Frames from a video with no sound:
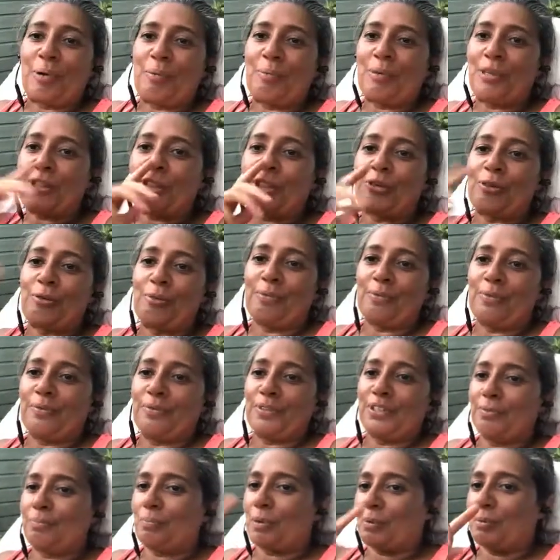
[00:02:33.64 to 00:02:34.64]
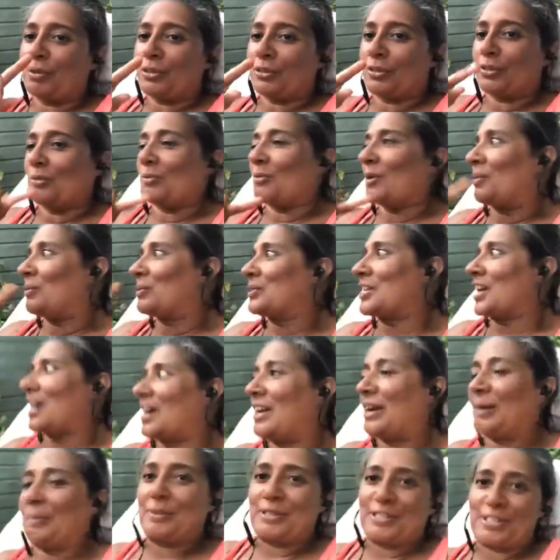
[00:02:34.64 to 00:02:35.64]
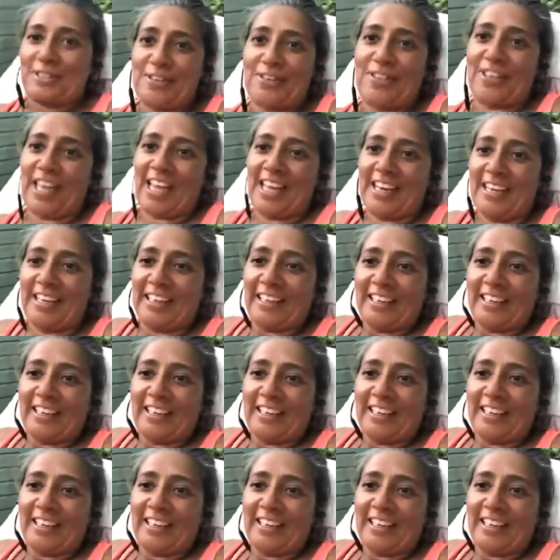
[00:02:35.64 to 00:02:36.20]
thought, what was I up to then?